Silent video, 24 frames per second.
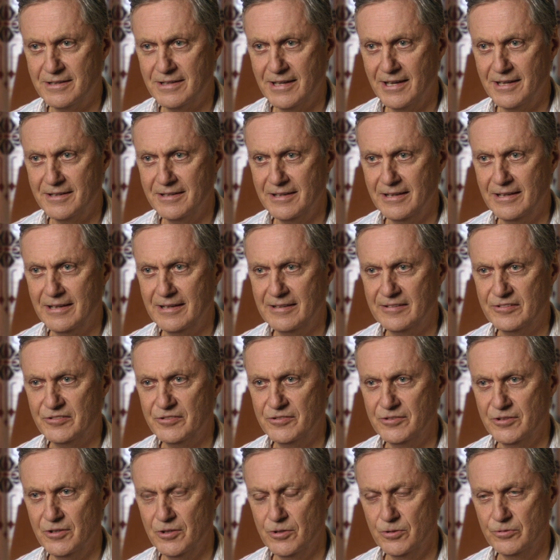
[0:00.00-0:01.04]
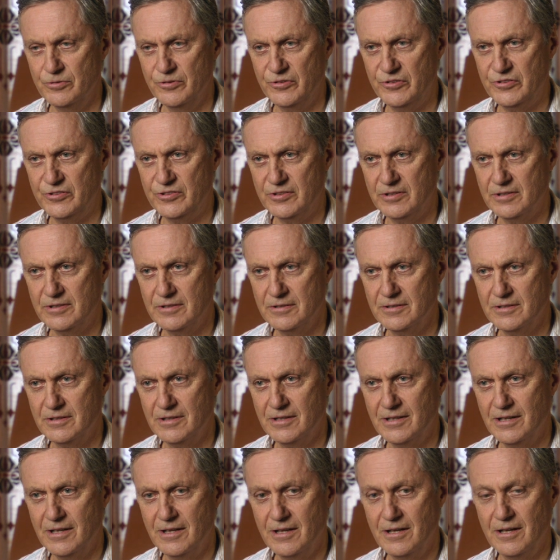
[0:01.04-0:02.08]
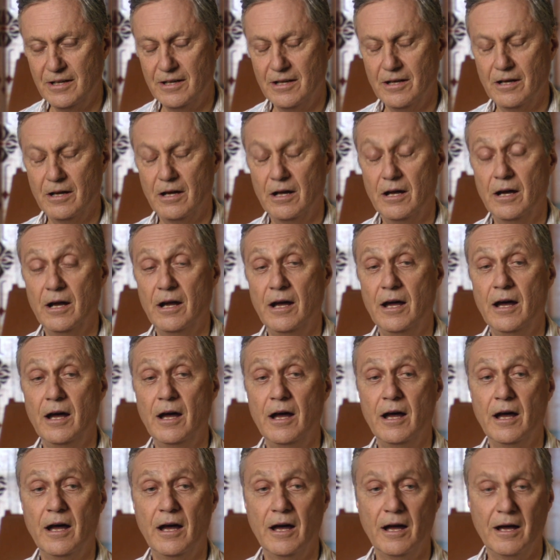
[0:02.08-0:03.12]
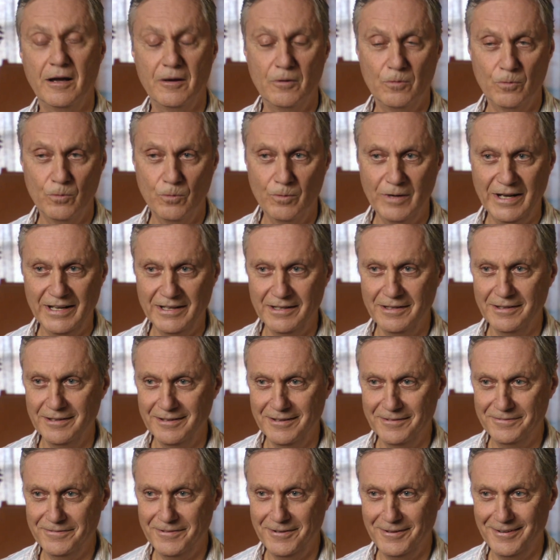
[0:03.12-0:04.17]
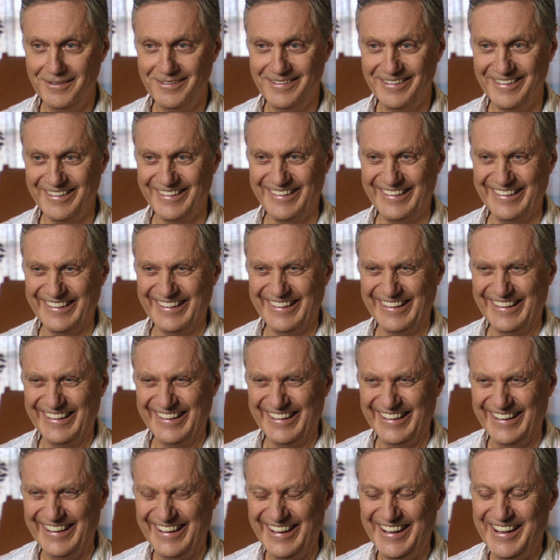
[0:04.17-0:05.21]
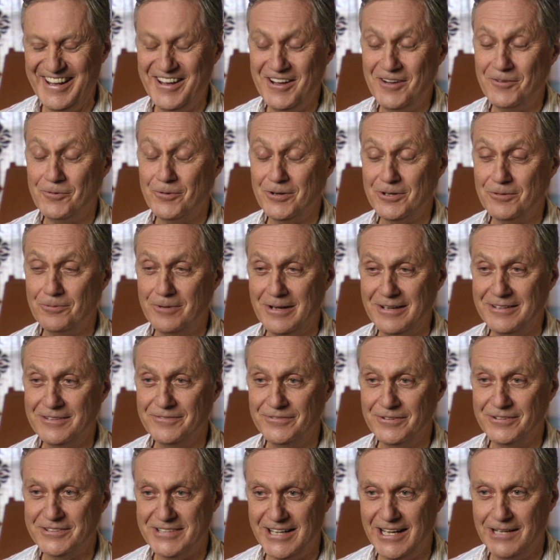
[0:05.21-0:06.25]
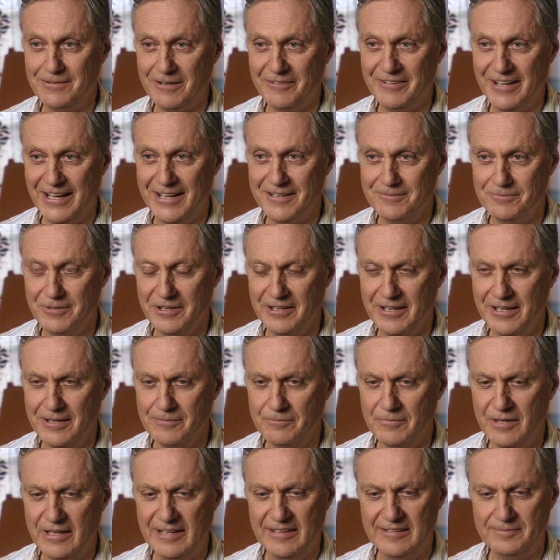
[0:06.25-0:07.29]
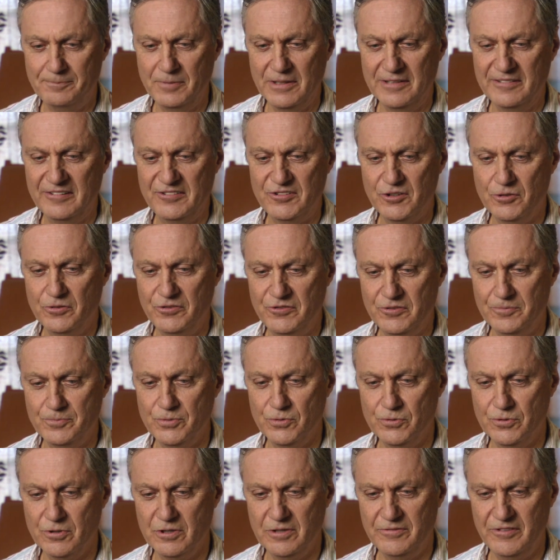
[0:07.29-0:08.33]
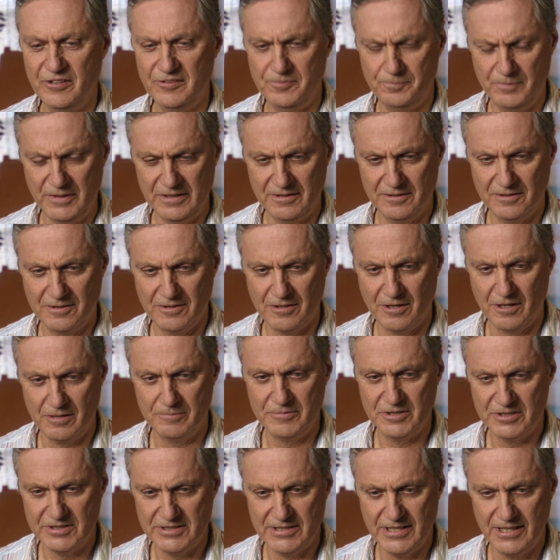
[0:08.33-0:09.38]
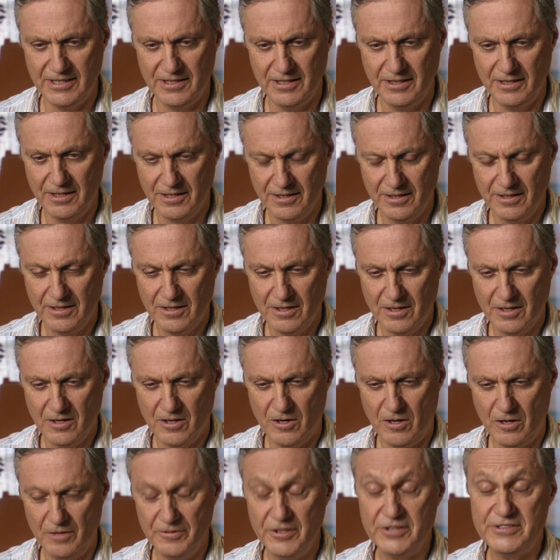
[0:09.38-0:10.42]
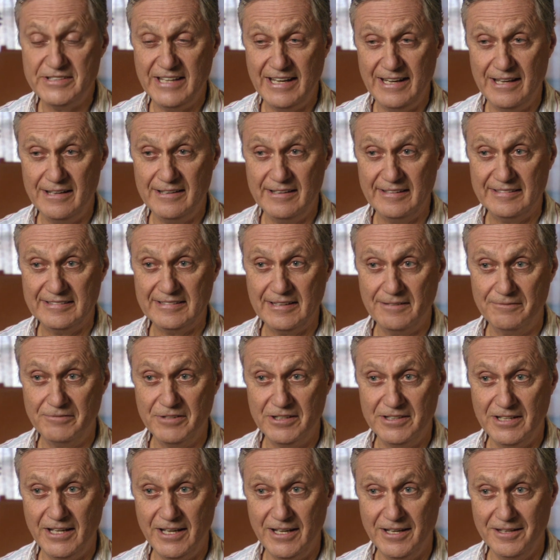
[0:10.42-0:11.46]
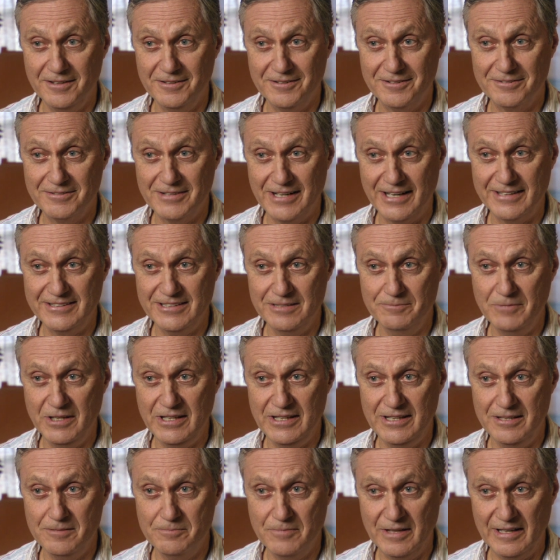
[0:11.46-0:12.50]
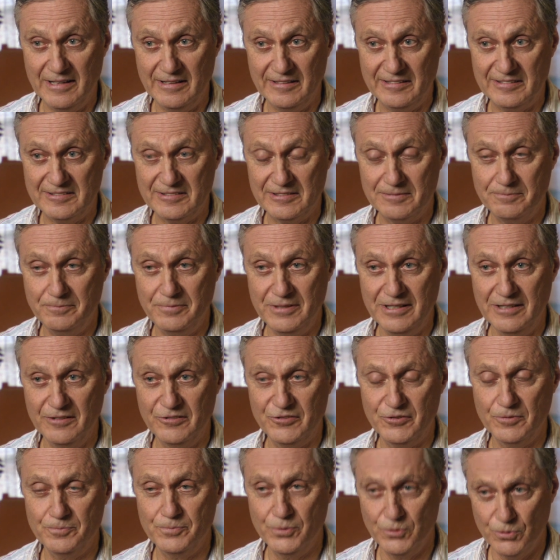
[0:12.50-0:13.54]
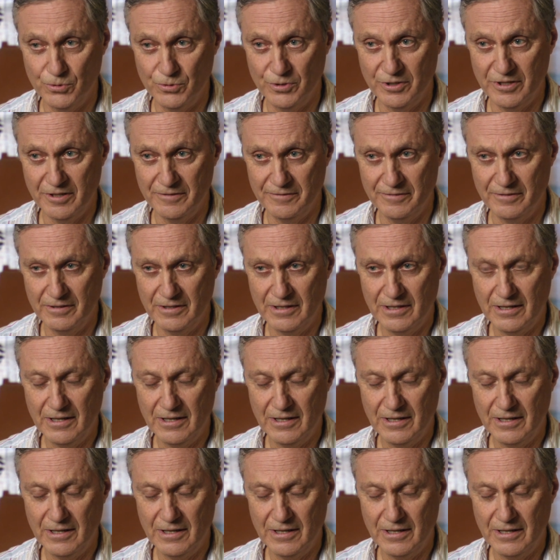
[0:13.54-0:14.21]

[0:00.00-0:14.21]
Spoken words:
getting his notes. Ah, wonderful. What a wonderful time I've had with him. He's been so supportive. He's been commenting on the dailies every day, writing me emails, being supportive.